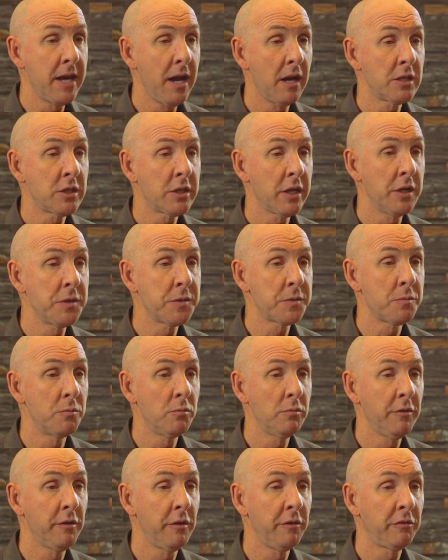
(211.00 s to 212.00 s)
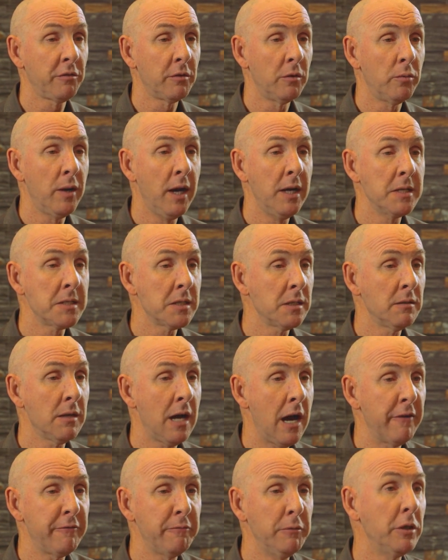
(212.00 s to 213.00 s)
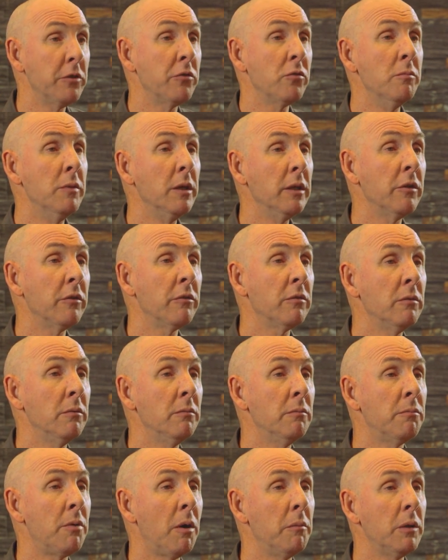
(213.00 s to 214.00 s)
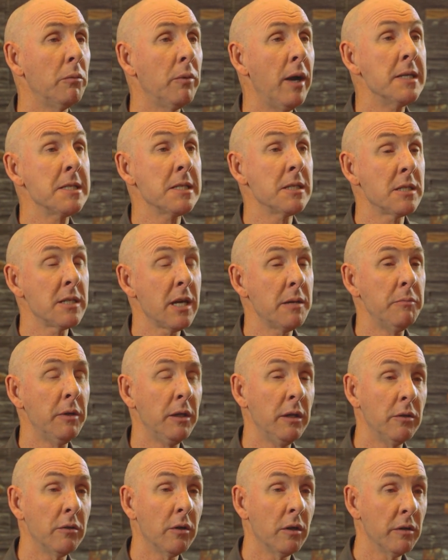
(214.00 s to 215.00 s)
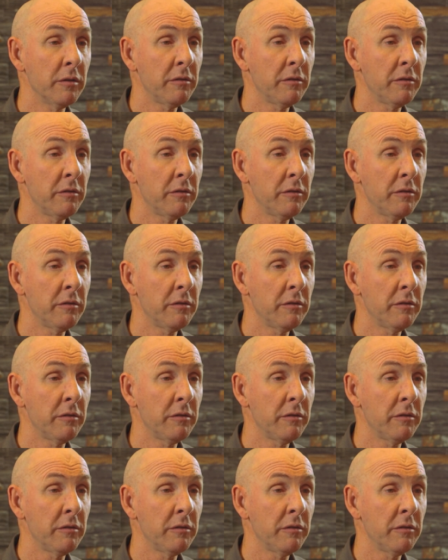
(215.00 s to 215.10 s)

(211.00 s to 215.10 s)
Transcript: now changed from sort of raising $500,000 to $1 million to probably raising $10 million.